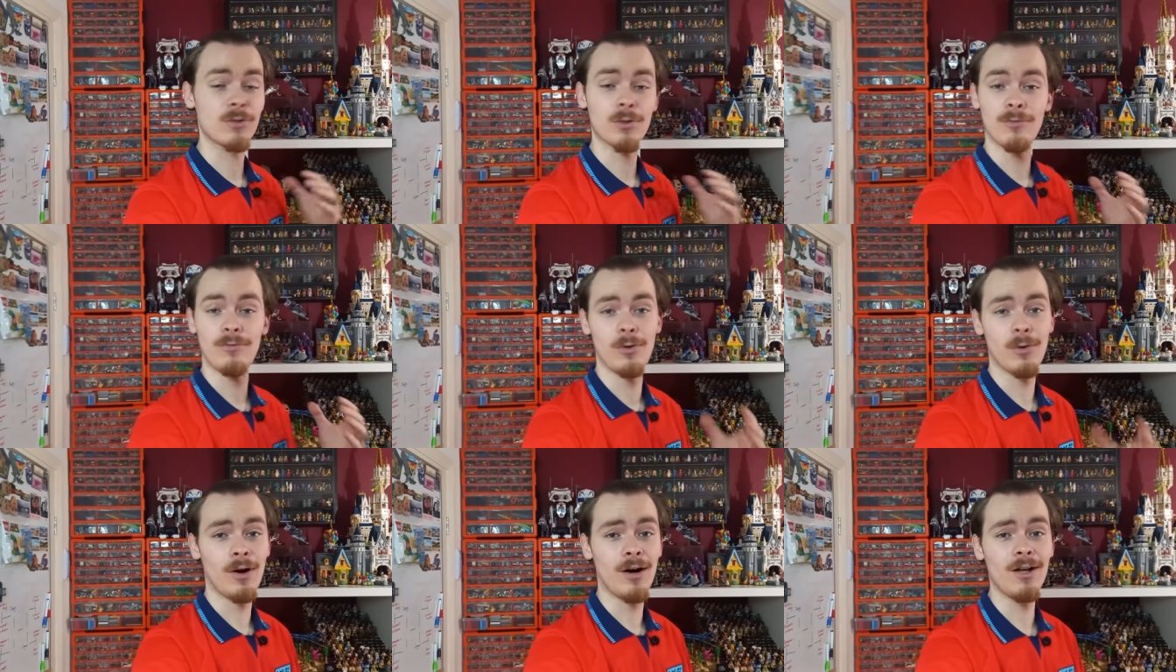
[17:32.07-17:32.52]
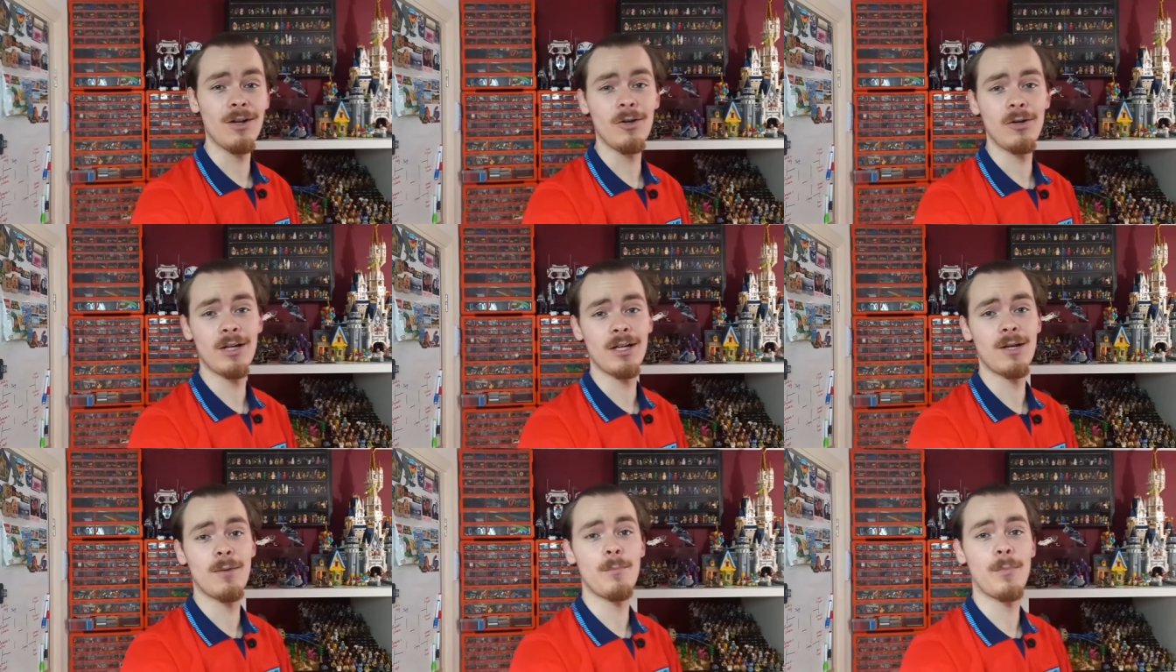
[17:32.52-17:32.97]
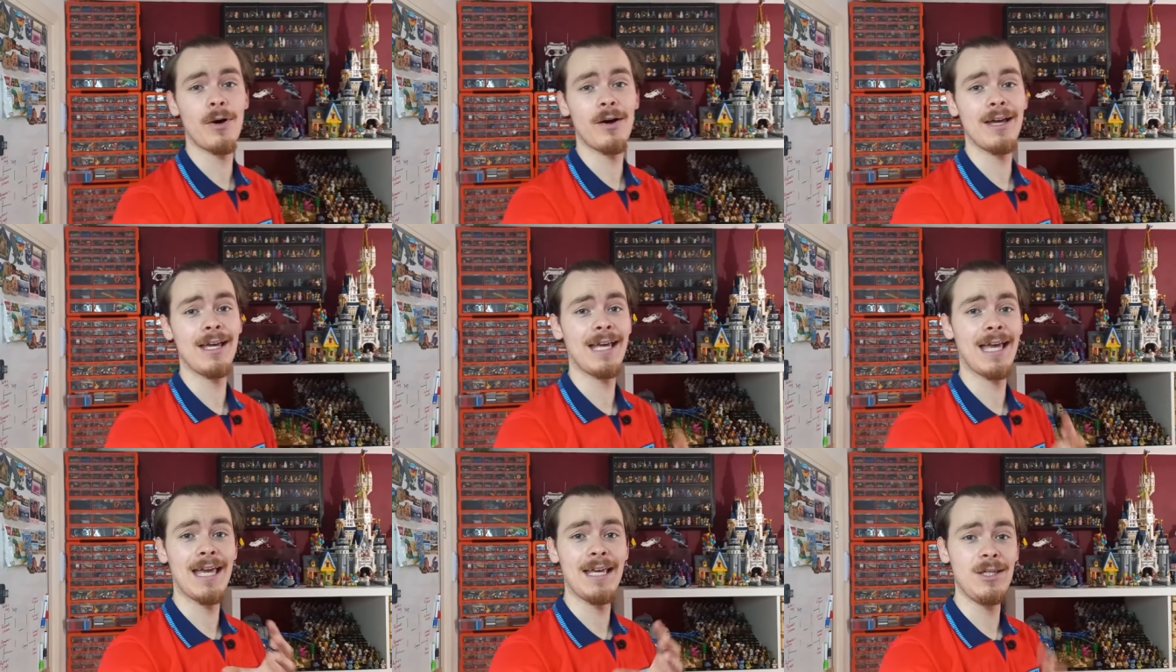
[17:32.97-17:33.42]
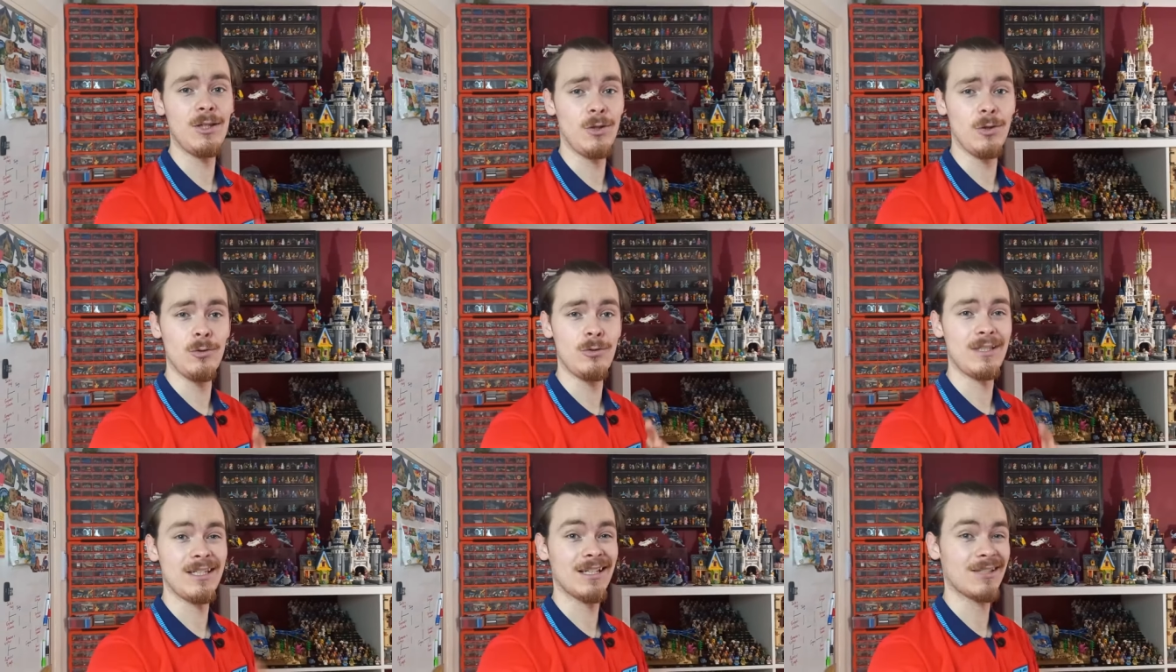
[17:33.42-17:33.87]
So if you are looking at buying a
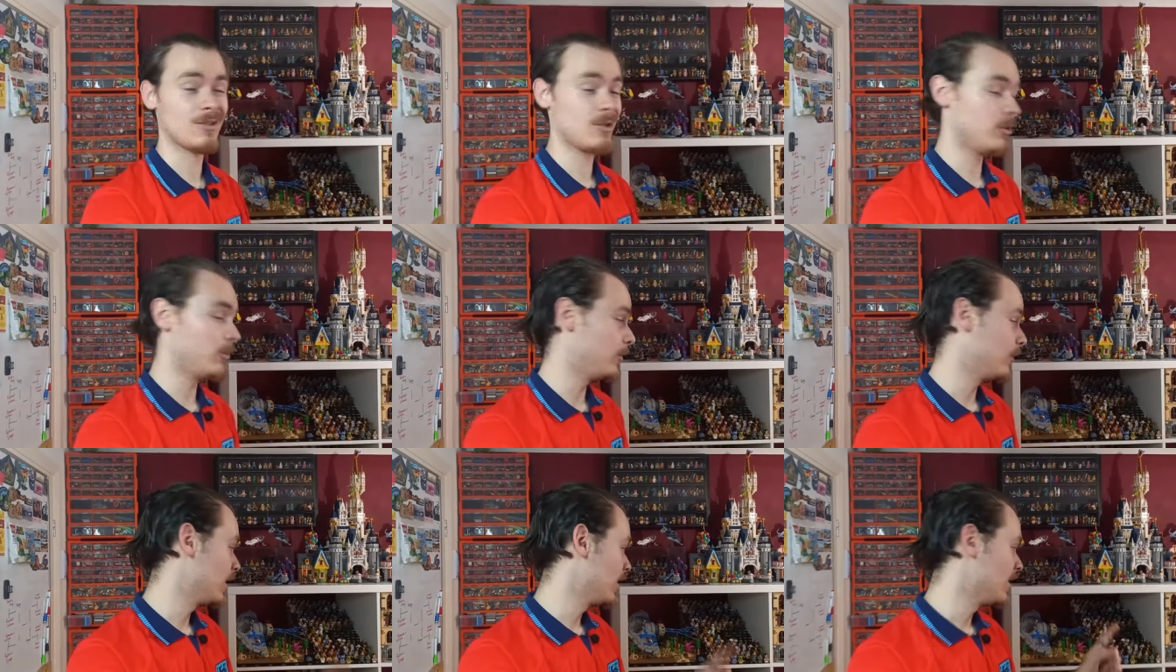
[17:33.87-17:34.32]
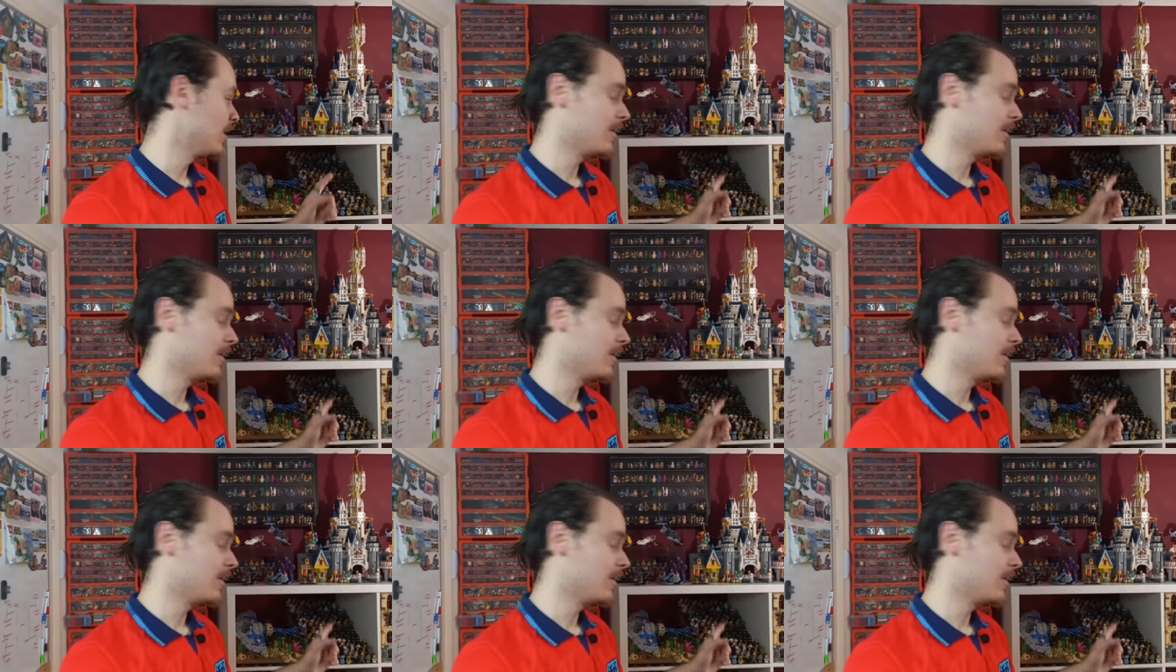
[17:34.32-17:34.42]
UCS Luke,